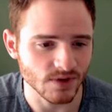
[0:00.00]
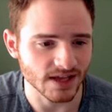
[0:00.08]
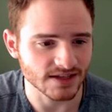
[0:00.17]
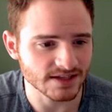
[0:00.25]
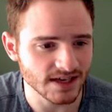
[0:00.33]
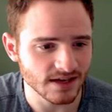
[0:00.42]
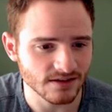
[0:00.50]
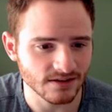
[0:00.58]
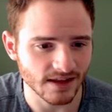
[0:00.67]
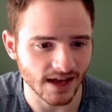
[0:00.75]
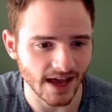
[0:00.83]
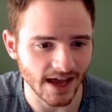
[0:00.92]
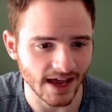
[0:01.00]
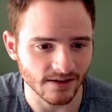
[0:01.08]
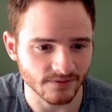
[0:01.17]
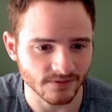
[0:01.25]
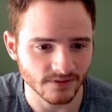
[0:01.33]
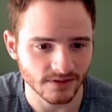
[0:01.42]
we can see they
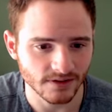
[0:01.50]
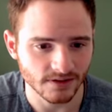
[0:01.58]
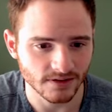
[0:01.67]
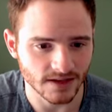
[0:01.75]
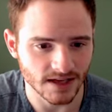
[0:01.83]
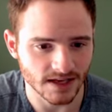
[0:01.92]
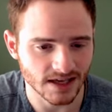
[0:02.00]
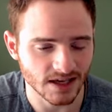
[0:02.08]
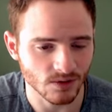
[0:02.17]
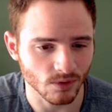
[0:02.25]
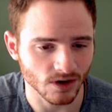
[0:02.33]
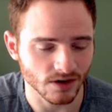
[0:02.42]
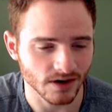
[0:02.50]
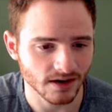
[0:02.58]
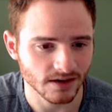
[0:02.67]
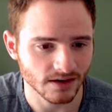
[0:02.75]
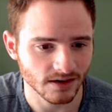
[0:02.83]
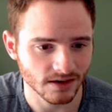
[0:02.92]
have the keyword
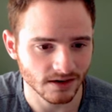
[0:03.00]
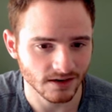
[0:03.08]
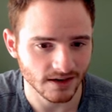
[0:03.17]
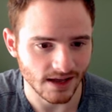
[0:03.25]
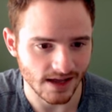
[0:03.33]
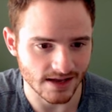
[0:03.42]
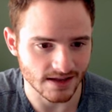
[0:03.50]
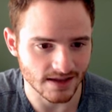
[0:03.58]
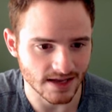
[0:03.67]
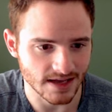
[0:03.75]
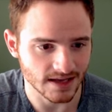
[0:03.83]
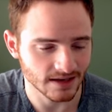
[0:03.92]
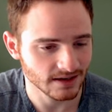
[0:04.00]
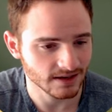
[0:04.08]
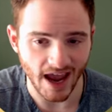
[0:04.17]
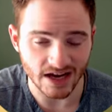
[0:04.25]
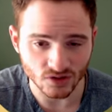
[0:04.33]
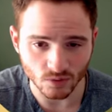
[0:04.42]
in the
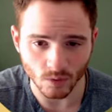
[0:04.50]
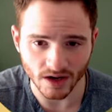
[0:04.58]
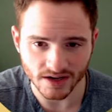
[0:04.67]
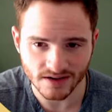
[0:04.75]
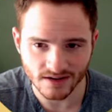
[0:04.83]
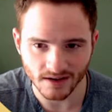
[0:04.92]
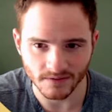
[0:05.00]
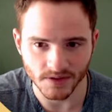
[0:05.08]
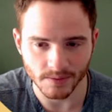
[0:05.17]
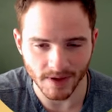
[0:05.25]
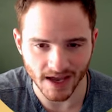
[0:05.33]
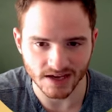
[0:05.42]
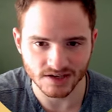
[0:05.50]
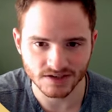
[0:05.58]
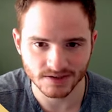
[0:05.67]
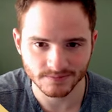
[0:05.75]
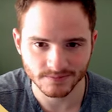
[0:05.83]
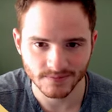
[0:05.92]
H1 of the page.